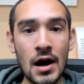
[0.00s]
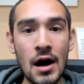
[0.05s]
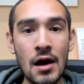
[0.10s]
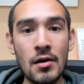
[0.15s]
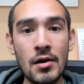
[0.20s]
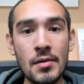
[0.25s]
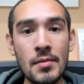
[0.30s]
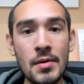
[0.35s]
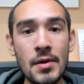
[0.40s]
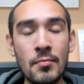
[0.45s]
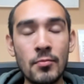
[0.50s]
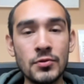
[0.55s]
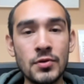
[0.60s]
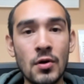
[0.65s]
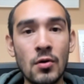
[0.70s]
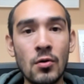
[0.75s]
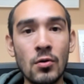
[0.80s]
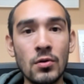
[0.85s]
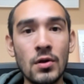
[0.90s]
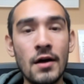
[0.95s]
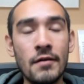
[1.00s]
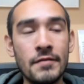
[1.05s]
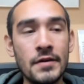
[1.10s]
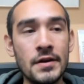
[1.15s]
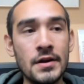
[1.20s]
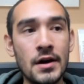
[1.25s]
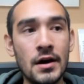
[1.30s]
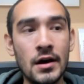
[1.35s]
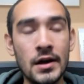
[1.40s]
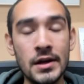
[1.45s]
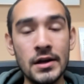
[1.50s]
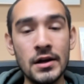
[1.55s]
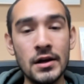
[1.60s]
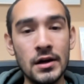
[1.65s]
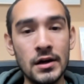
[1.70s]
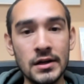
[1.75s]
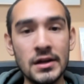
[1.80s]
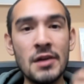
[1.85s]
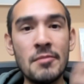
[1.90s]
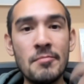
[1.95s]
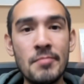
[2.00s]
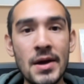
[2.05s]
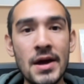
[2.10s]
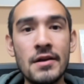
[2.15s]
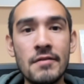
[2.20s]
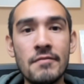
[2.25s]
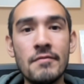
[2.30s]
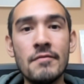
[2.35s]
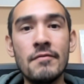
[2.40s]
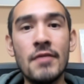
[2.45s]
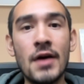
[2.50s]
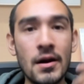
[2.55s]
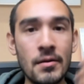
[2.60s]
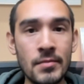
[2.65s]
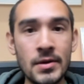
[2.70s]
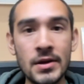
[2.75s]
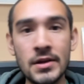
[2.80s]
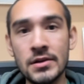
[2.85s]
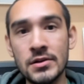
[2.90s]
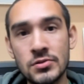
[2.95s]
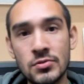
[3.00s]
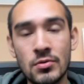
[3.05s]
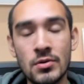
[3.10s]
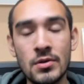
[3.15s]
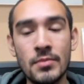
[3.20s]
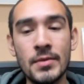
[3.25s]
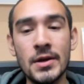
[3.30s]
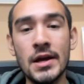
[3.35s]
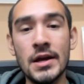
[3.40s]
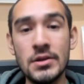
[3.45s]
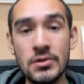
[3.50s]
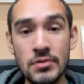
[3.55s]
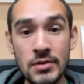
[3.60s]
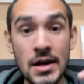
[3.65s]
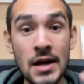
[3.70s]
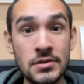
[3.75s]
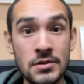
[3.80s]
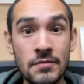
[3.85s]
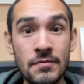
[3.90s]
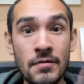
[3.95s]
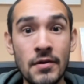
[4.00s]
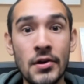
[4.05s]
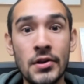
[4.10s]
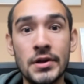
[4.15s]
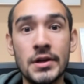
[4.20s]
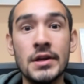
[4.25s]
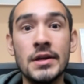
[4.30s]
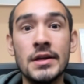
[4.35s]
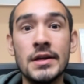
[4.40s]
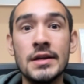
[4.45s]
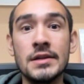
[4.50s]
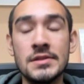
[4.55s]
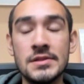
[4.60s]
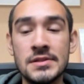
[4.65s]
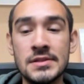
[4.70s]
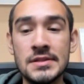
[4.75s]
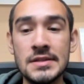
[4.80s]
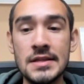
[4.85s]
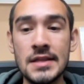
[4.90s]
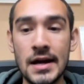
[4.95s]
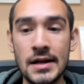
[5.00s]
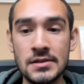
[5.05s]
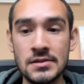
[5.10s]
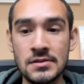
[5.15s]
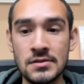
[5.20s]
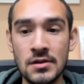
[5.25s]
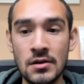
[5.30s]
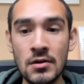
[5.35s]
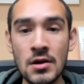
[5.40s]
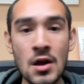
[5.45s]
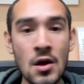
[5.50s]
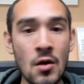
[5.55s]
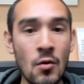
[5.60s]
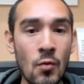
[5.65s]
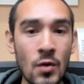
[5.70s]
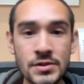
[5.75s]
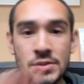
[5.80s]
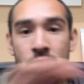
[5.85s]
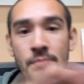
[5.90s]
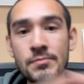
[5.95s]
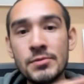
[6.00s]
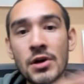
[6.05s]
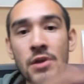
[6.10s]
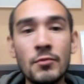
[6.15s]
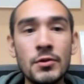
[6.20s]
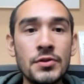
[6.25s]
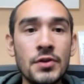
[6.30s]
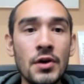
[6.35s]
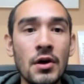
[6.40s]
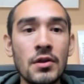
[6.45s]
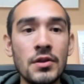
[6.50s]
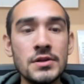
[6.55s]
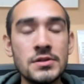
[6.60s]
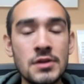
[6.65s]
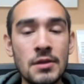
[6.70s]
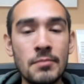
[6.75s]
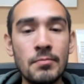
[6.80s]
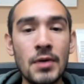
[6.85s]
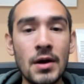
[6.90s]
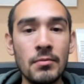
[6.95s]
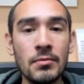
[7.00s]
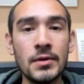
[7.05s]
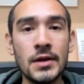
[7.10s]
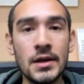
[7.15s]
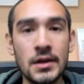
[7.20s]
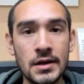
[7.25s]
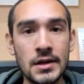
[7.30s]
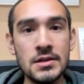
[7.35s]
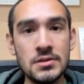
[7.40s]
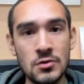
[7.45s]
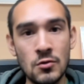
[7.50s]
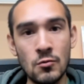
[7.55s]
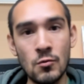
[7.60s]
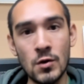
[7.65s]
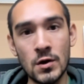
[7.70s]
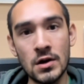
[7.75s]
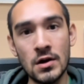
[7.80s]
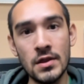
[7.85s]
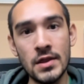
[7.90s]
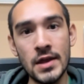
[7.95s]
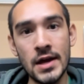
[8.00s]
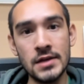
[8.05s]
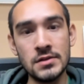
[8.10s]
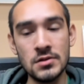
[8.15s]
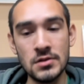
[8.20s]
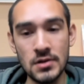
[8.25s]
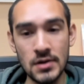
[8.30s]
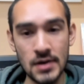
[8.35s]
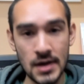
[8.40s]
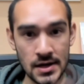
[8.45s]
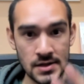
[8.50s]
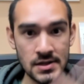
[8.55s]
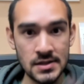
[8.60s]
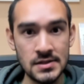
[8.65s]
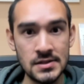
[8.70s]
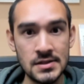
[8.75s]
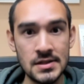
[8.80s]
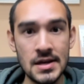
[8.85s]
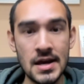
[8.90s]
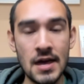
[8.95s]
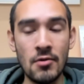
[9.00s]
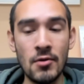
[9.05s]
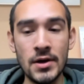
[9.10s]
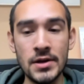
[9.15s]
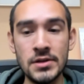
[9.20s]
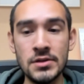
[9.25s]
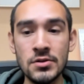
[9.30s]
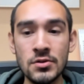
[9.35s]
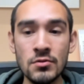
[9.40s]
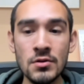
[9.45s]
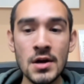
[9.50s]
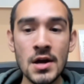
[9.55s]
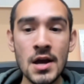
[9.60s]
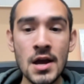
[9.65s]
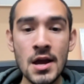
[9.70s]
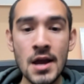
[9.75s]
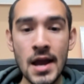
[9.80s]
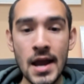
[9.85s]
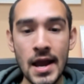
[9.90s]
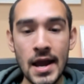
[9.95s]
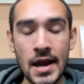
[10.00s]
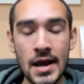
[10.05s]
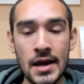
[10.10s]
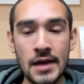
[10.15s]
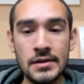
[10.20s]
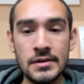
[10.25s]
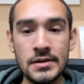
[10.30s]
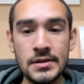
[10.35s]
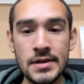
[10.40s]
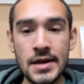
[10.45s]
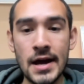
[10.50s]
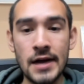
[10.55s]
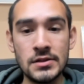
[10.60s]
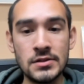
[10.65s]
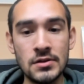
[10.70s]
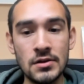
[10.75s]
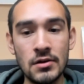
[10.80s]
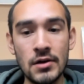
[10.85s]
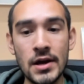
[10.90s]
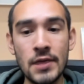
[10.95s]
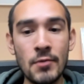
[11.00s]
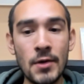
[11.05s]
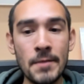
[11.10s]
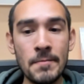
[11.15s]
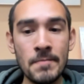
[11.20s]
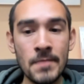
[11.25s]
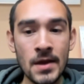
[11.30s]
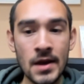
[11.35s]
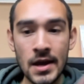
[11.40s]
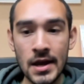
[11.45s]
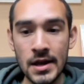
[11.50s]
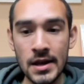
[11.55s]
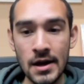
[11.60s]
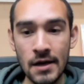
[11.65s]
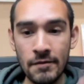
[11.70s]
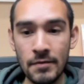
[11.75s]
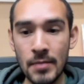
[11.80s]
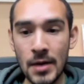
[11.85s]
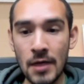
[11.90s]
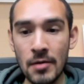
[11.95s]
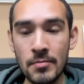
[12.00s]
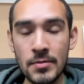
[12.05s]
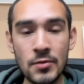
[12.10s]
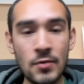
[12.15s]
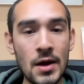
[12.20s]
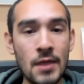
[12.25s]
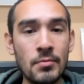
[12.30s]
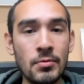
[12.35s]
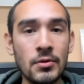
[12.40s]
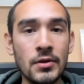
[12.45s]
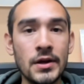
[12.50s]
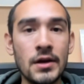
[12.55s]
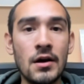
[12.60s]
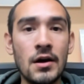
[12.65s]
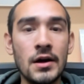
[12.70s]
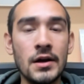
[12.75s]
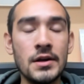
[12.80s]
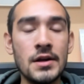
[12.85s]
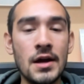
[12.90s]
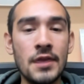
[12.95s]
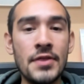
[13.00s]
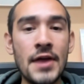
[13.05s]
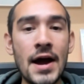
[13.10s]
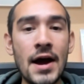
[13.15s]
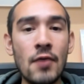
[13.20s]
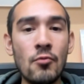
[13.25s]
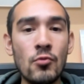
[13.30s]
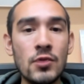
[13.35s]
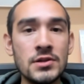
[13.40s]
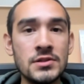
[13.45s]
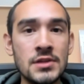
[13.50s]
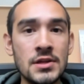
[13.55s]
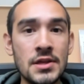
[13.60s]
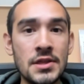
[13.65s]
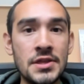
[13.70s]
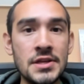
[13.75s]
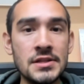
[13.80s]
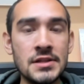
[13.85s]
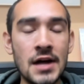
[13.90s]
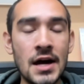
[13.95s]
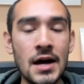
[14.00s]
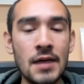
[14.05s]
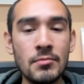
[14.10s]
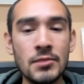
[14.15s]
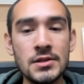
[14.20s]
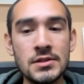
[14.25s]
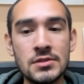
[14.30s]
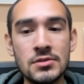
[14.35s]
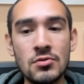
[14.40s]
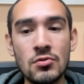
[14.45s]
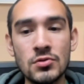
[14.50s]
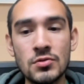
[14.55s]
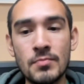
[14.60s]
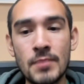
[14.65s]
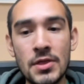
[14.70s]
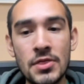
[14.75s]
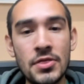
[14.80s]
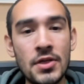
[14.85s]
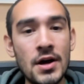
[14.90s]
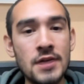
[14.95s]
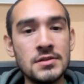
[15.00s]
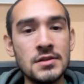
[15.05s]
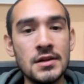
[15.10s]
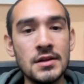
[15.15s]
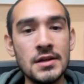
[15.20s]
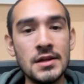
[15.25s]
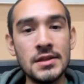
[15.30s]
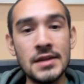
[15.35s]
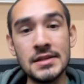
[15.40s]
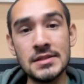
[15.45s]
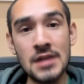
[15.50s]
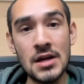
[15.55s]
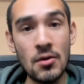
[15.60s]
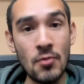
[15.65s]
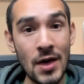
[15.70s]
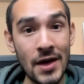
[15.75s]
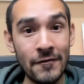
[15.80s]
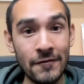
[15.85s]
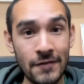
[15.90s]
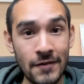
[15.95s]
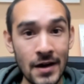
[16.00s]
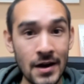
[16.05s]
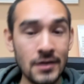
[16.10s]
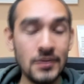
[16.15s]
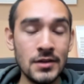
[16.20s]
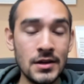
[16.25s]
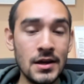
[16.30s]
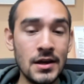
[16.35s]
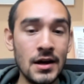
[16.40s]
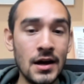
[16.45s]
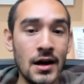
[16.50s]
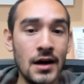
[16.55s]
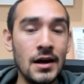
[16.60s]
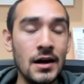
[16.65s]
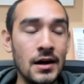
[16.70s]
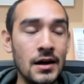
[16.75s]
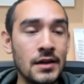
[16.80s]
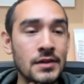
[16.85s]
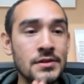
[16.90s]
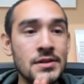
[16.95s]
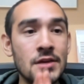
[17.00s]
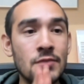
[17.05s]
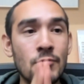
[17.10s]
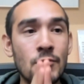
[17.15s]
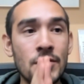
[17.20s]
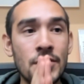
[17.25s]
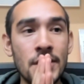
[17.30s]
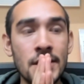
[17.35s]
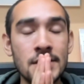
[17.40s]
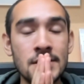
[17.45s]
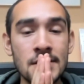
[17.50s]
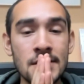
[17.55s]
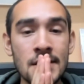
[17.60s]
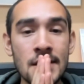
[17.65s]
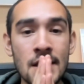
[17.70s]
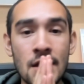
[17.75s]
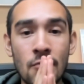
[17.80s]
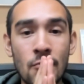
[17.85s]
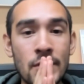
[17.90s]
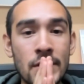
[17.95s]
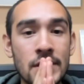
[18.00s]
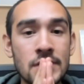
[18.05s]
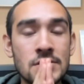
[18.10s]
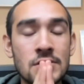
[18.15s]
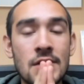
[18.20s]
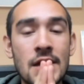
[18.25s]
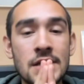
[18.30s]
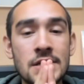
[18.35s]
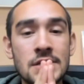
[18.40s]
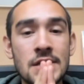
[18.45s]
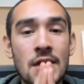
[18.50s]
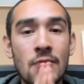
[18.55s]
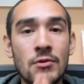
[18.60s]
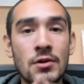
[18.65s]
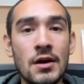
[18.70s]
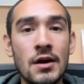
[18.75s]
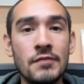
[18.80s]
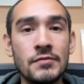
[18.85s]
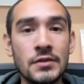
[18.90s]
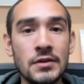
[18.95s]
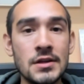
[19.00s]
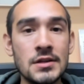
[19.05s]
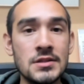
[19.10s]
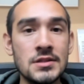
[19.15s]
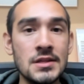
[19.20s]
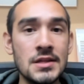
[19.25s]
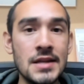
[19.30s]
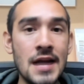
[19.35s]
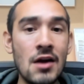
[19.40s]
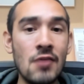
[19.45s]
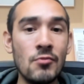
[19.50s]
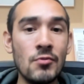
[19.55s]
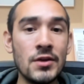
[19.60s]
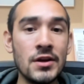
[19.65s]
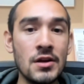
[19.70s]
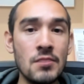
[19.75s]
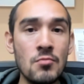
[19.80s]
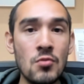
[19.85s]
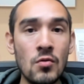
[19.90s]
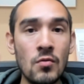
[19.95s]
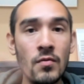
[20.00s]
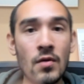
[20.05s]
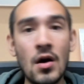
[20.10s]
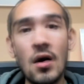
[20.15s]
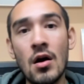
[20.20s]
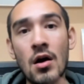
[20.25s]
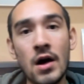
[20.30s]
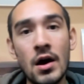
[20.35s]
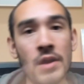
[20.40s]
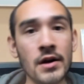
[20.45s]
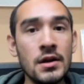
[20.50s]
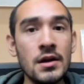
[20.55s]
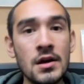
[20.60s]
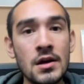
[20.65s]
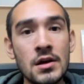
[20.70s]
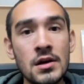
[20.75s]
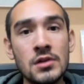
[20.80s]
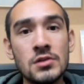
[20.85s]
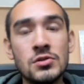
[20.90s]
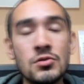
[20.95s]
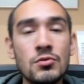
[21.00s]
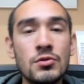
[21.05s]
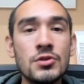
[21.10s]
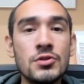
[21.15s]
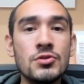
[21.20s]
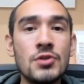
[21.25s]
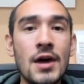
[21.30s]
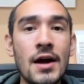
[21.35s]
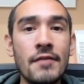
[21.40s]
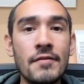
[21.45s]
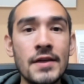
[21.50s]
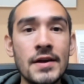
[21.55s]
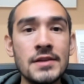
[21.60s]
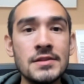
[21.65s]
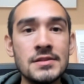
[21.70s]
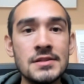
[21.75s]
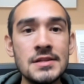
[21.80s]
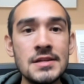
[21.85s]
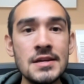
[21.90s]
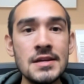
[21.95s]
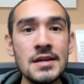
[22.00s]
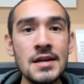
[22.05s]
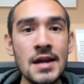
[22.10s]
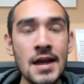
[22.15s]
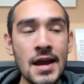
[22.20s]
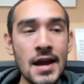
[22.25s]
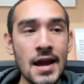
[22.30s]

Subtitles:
I'm able to hold off in a competitive environment in a tournament, and you guys are finally going to get to see that. So once I'm done with all this, I'm probably going to get to work on that so you guys can see how I do. And yeah, so anyway, enough about me rambling on. That was the timeless. Those are my thoughts on it. That's how I finally did with it. We can scratch that one off the list, and now we can move on to the drive and see